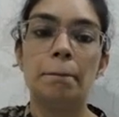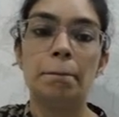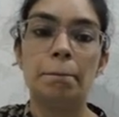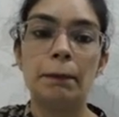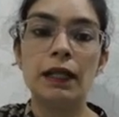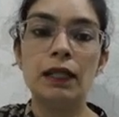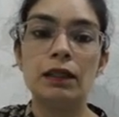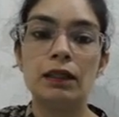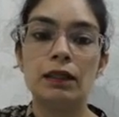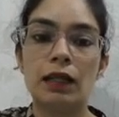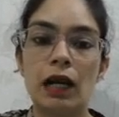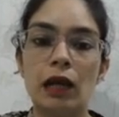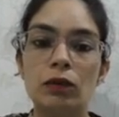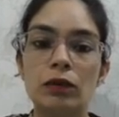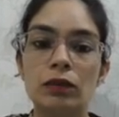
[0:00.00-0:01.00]
But
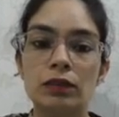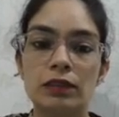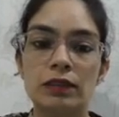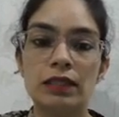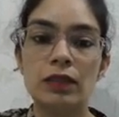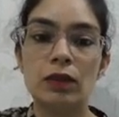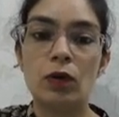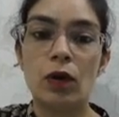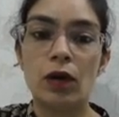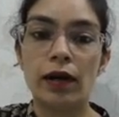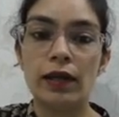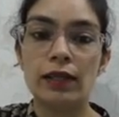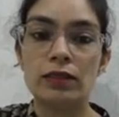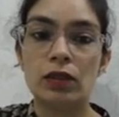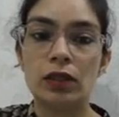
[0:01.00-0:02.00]
now see
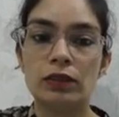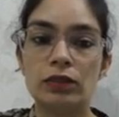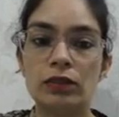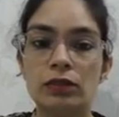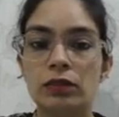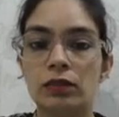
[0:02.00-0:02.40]
or is also,